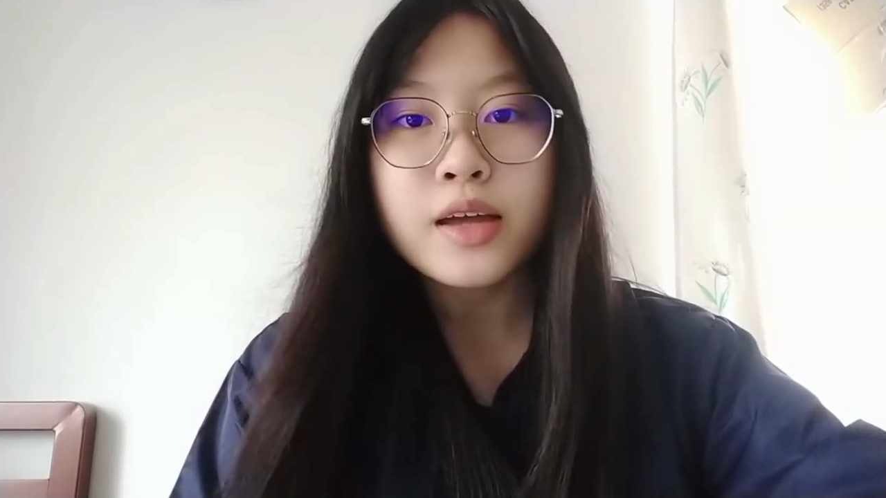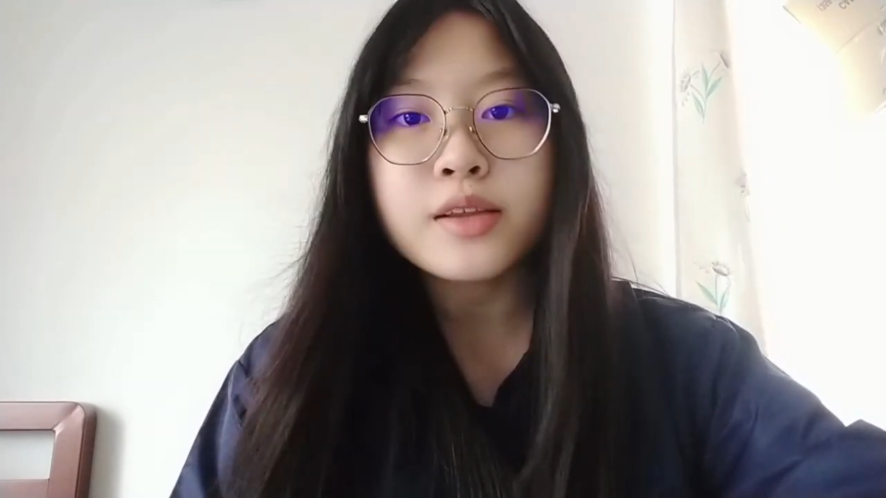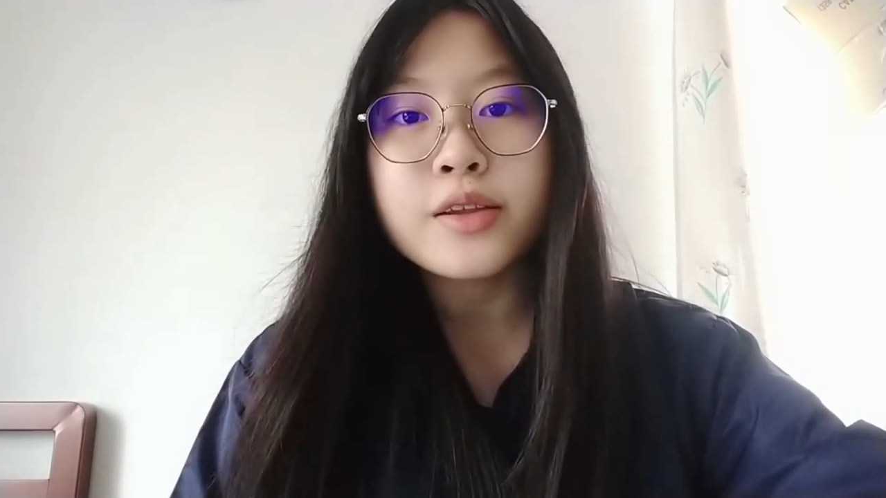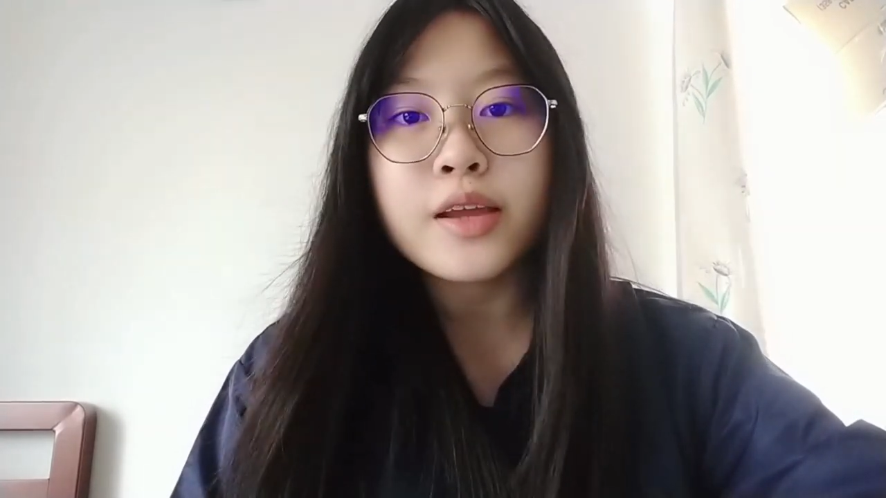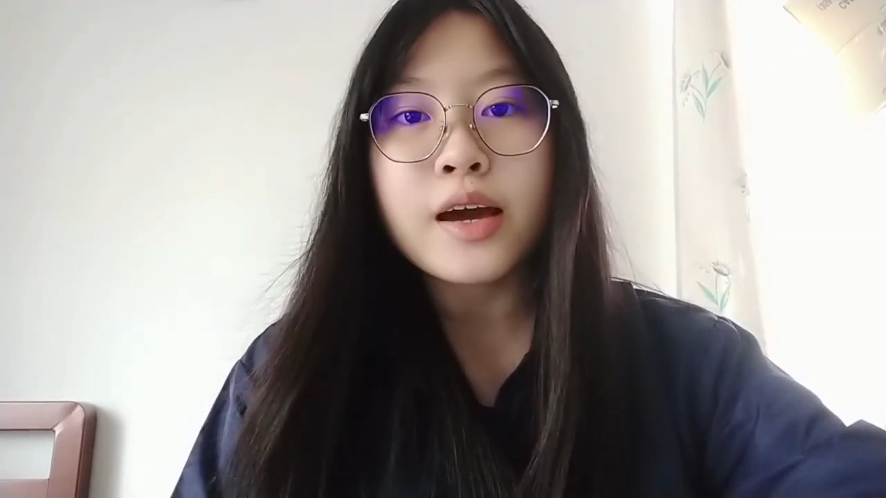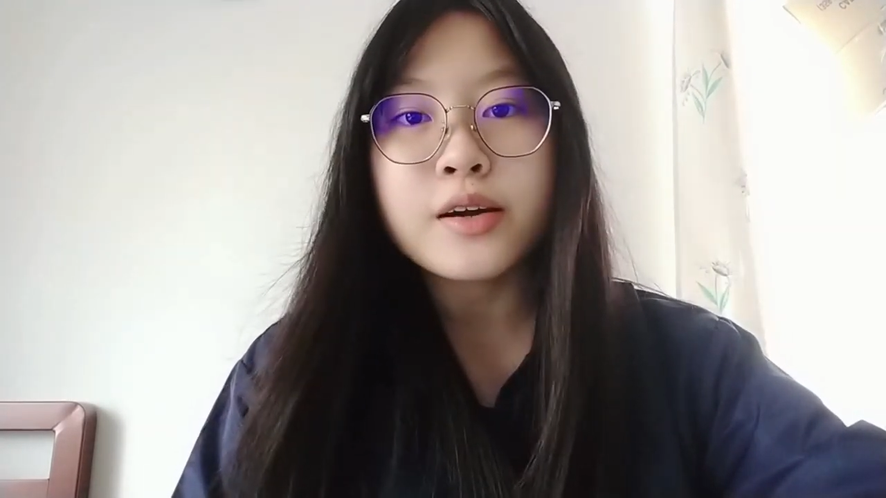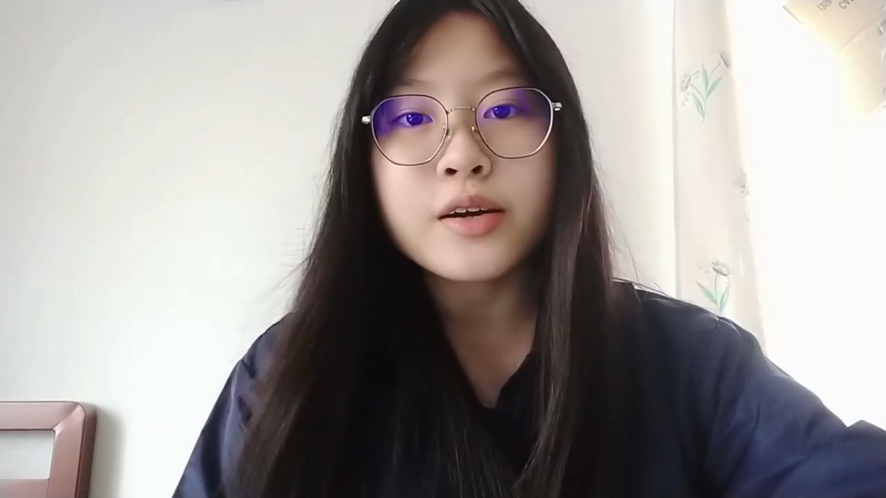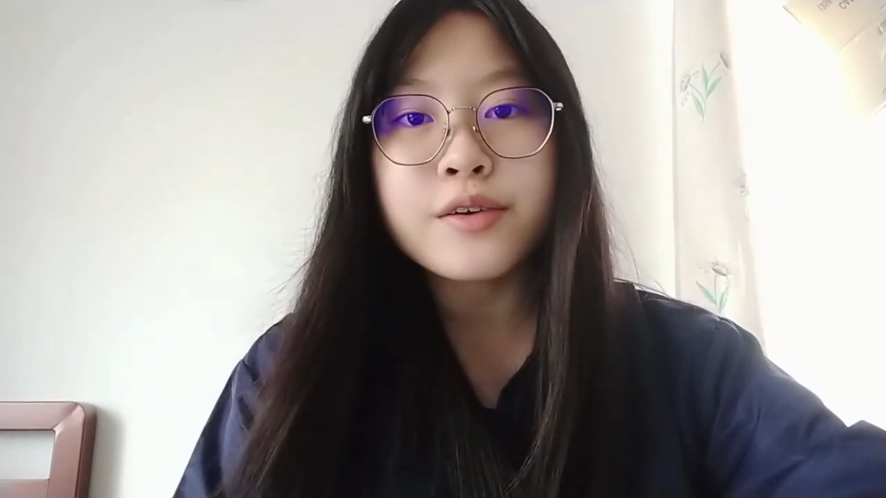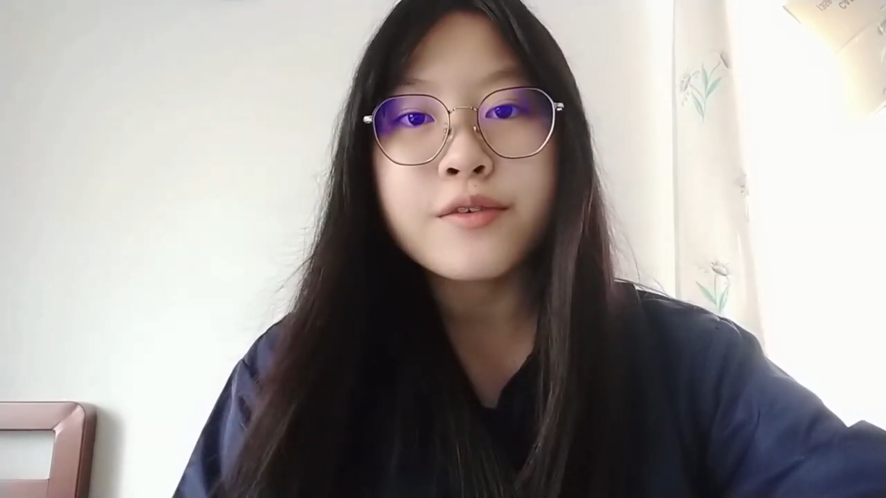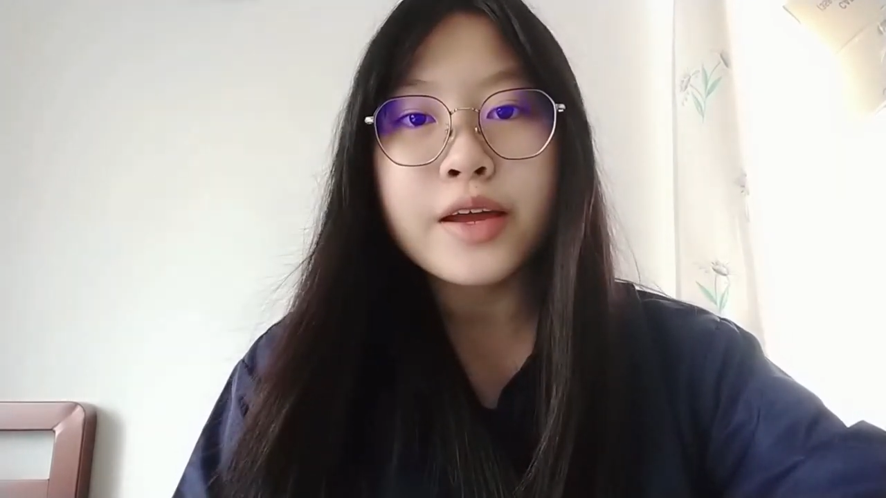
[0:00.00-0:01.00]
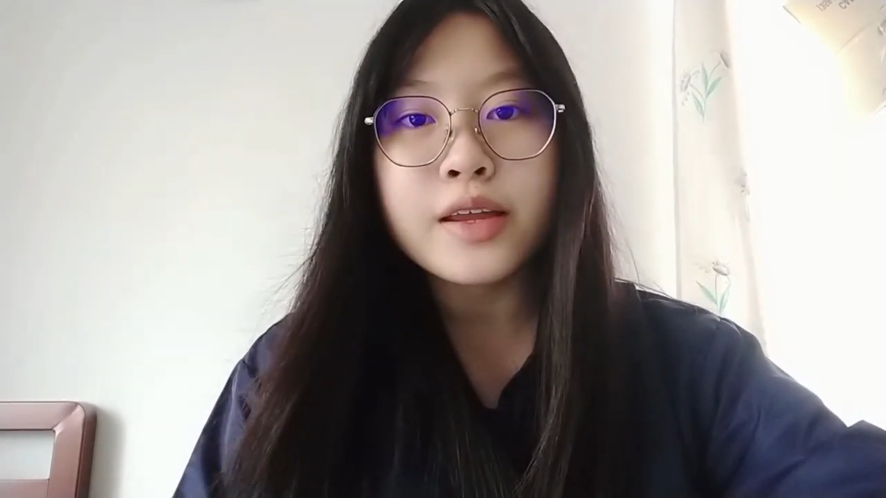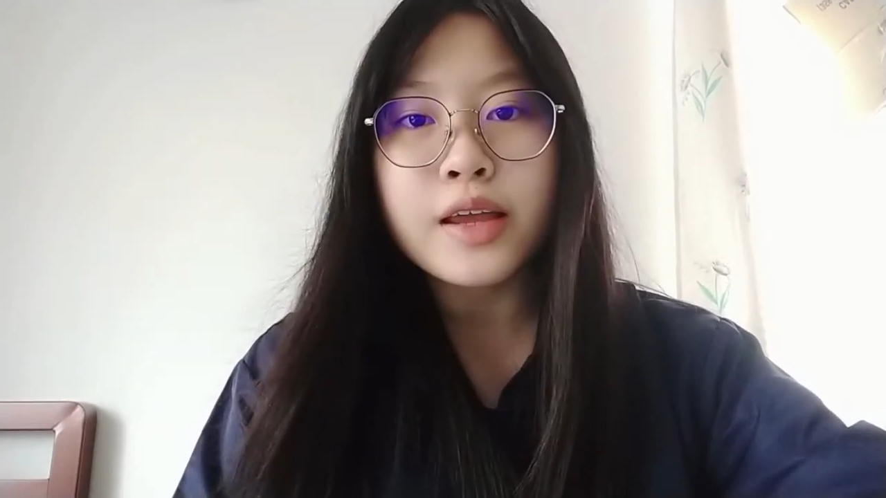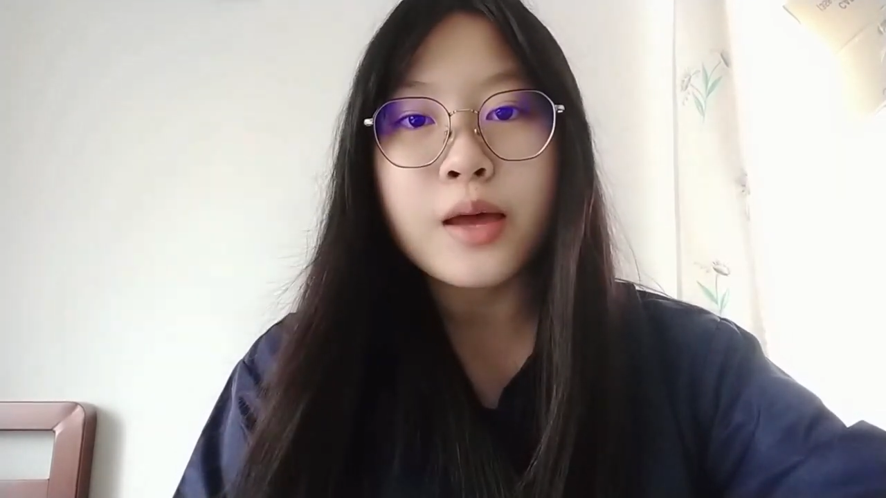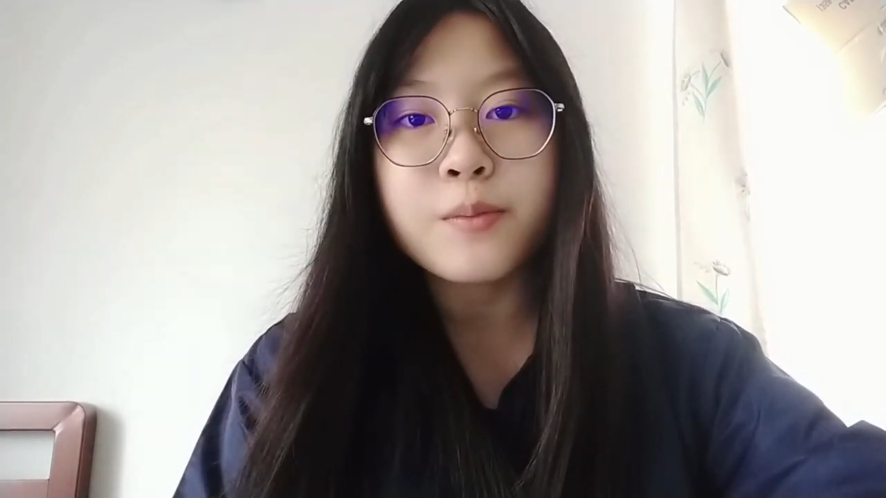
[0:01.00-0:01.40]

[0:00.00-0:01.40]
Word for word: and their heart rate